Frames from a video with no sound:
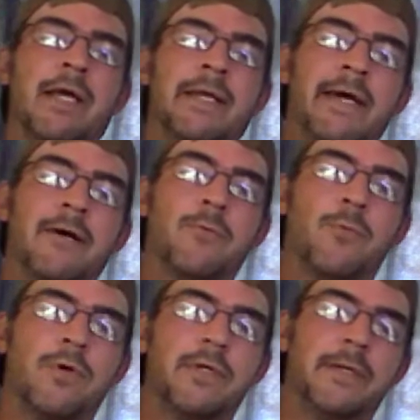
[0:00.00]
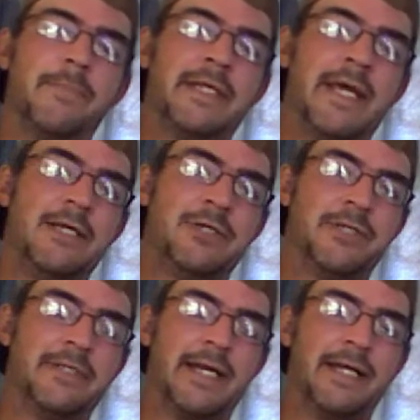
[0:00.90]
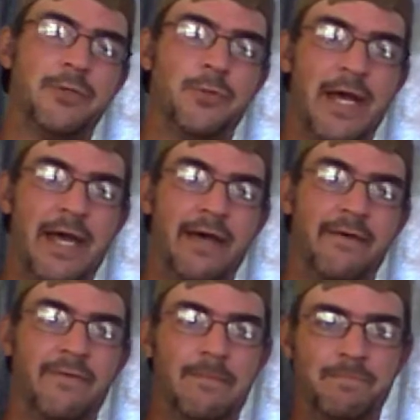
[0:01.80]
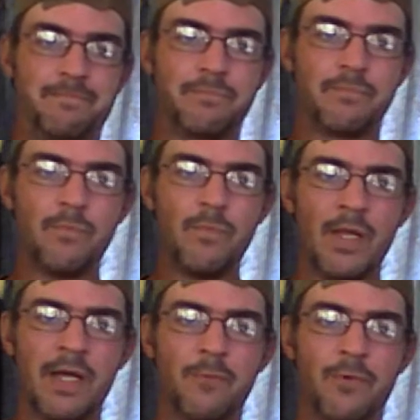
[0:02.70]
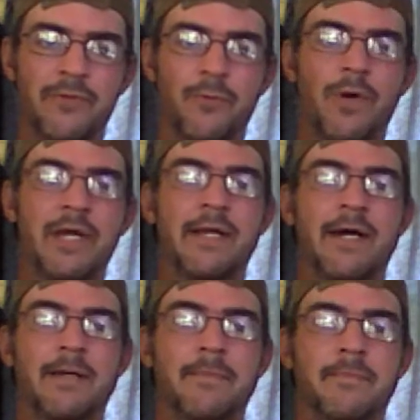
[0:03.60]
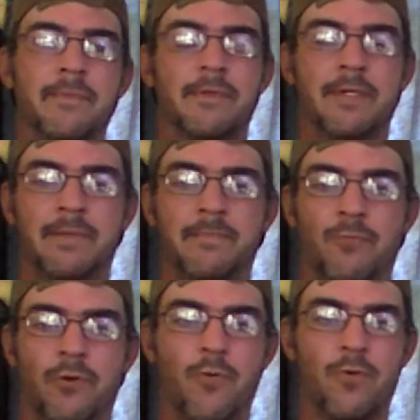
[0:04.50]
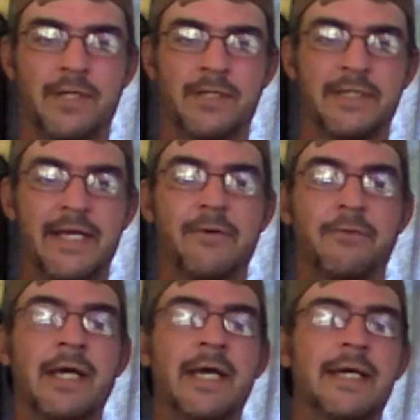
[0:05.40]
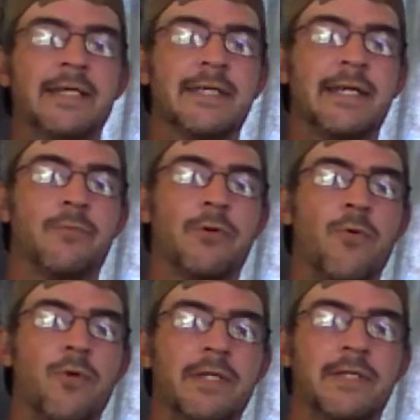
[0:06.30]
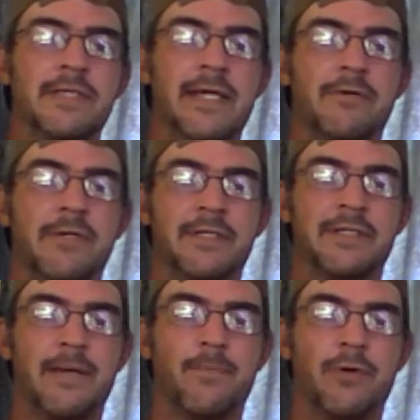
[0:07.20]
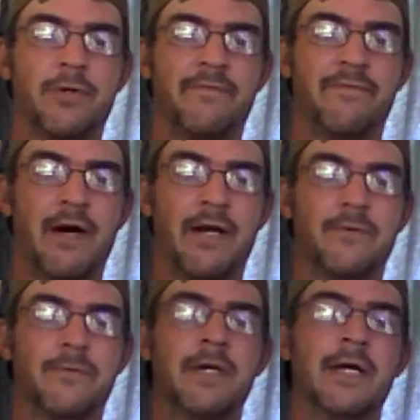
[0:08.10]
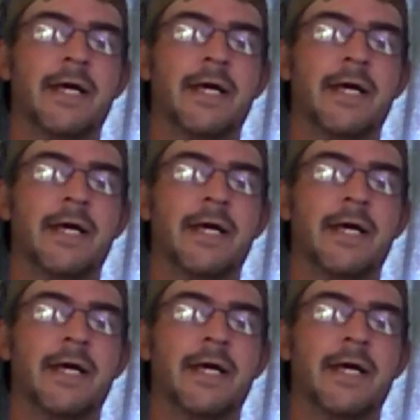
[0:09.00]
Now, one limitation that I do have with the way that I am recording the sound is that I'm recording the sound in a separate file